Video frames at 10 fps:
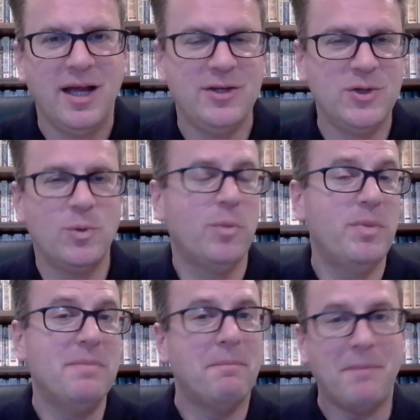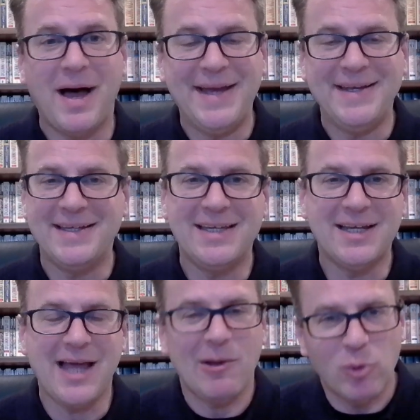And you will be mine
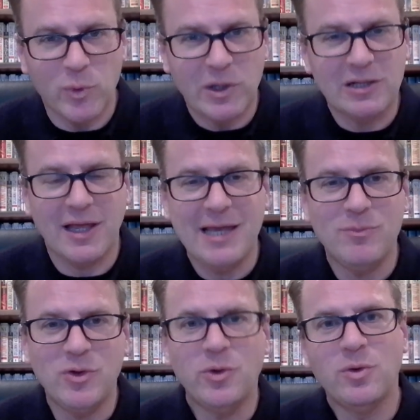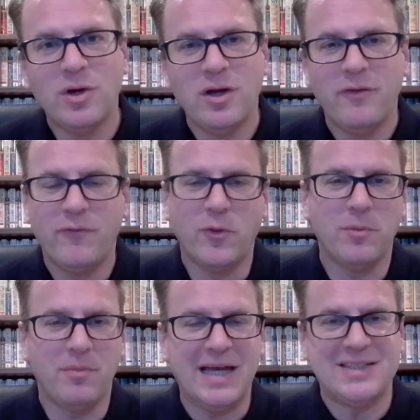again. I will reclaim you
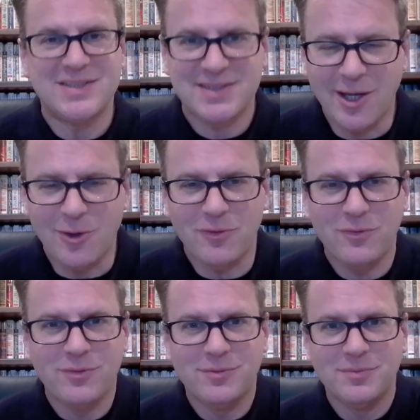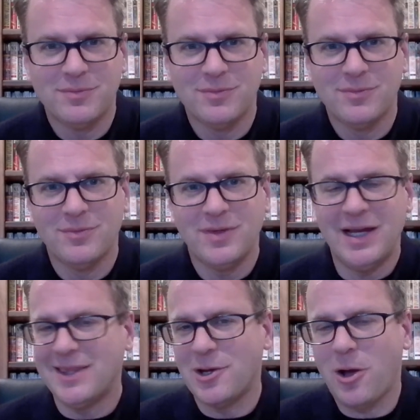for myself.
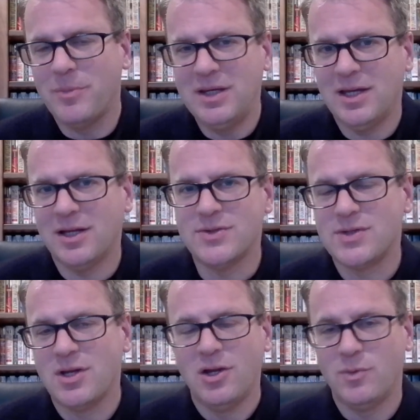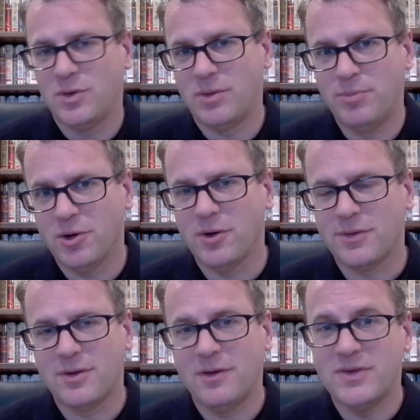And that all begins with the
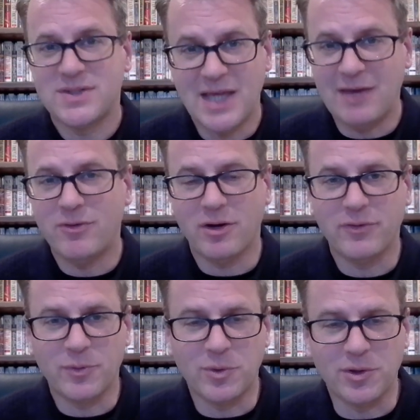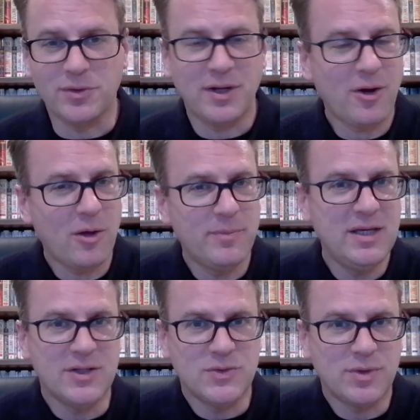birth of the Savior of the world. It all
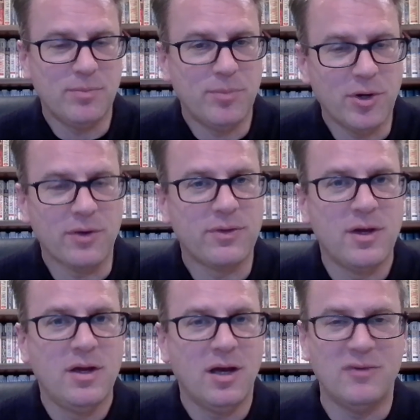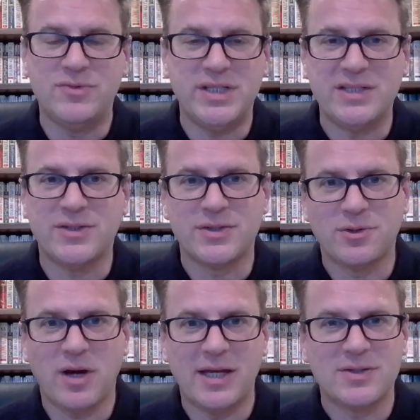begins with the birth of Jesus
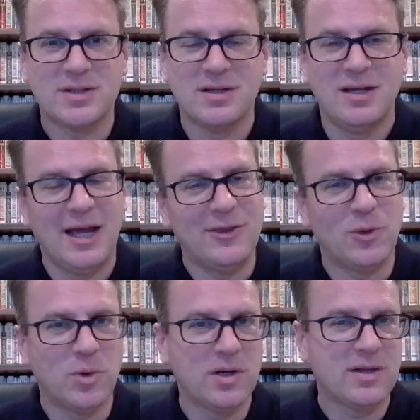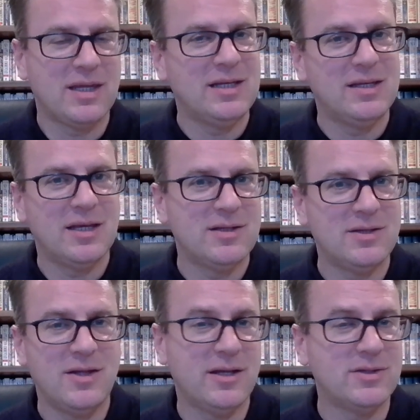Christ. and the work that he
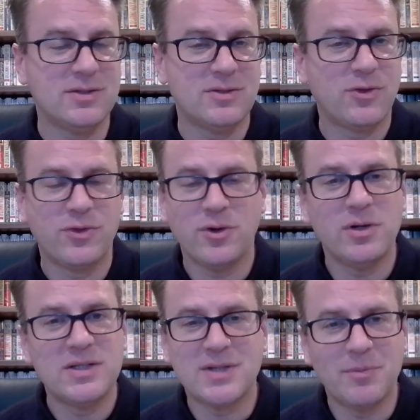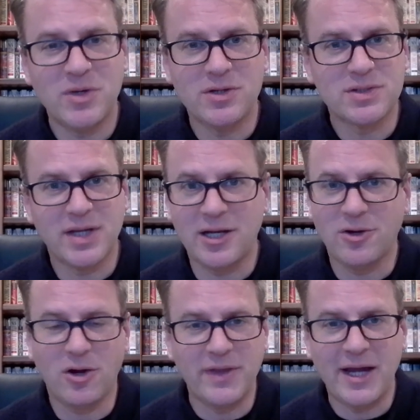did then 30 some years
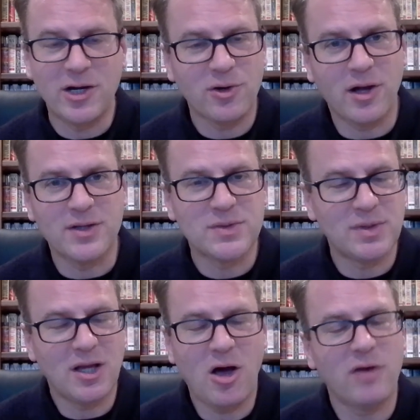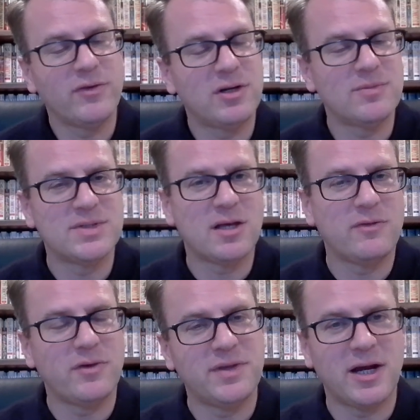later on that cross, when he offered
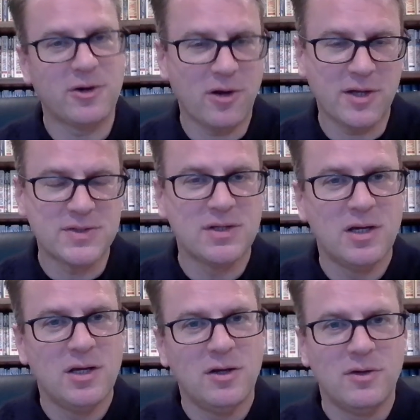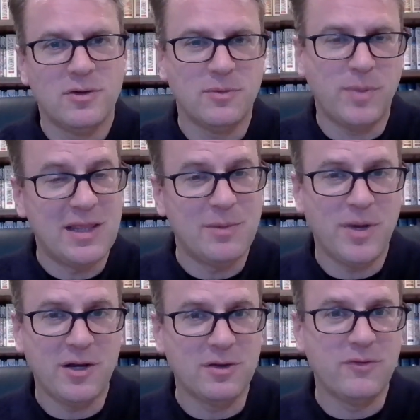himself on that cross to pay the
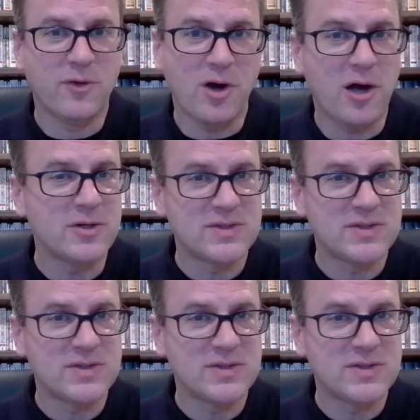penalty for our